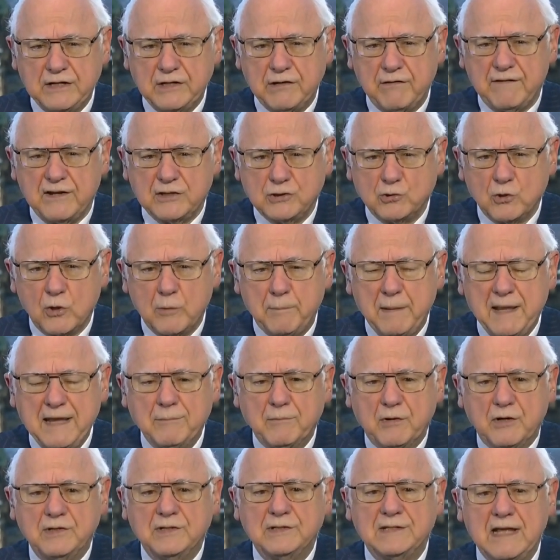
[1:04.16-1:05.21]
individual
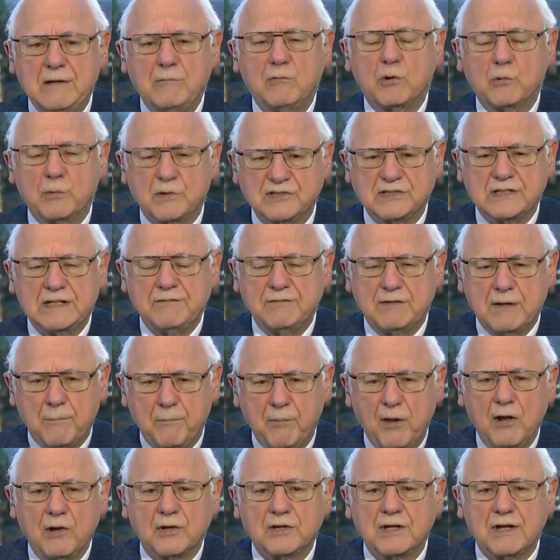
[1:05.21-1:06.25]
payment. They will receive the
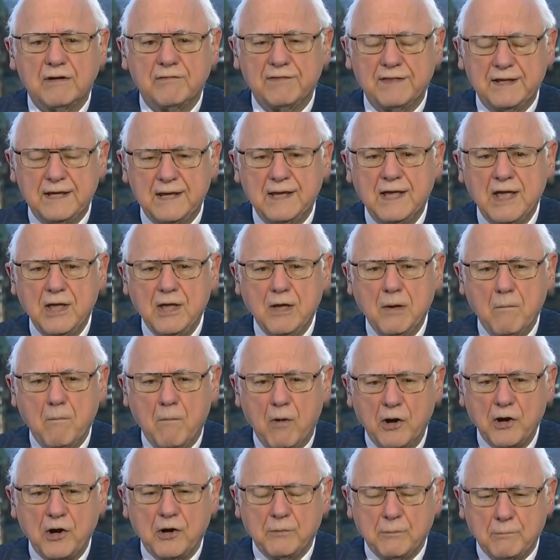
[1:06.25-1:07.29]
bulk of the
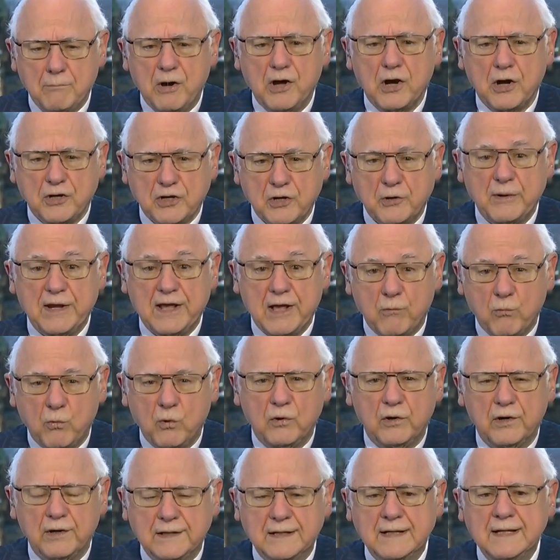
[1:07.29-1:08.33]
monetary
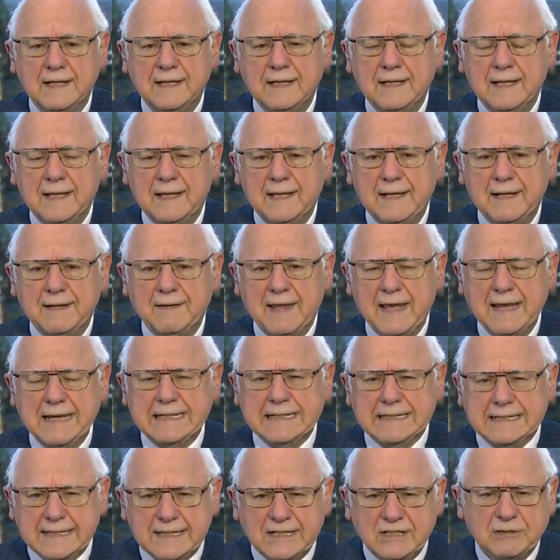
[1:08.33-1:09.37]
award, and,
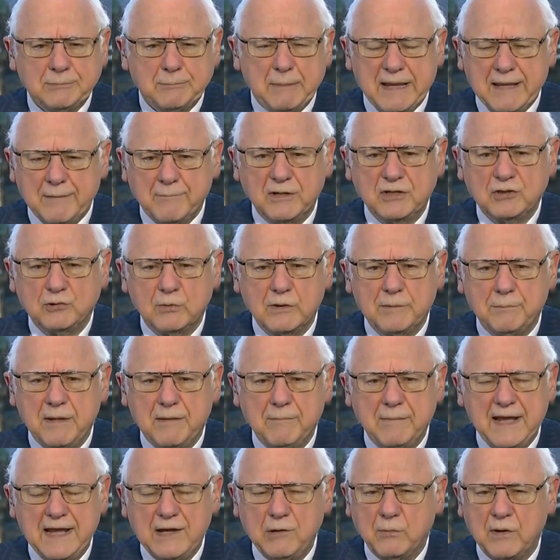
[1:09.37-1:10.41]
and these payments will be
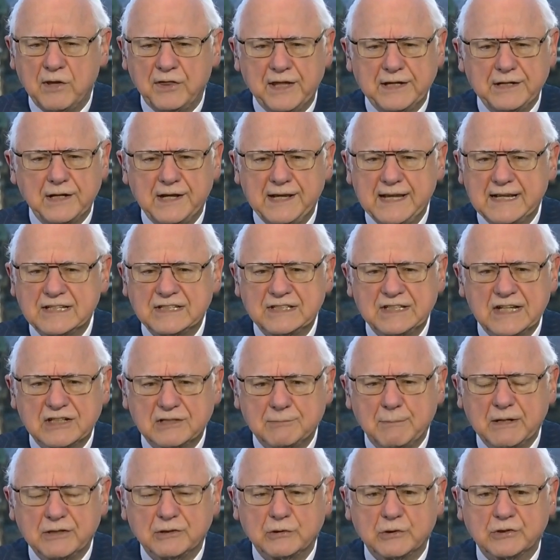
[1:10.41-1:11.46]
made within the next
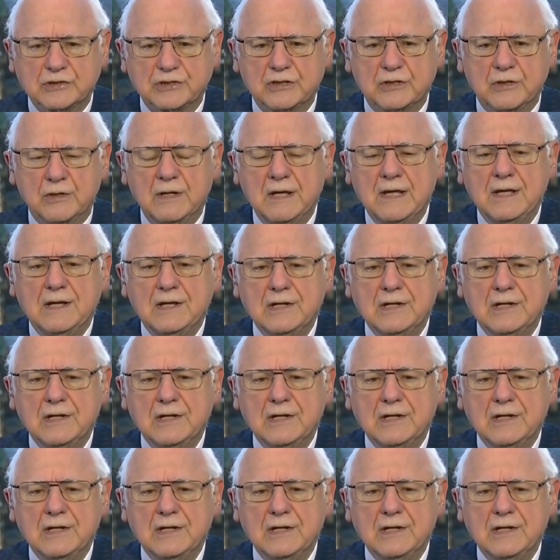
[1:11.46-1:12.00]
six months or so.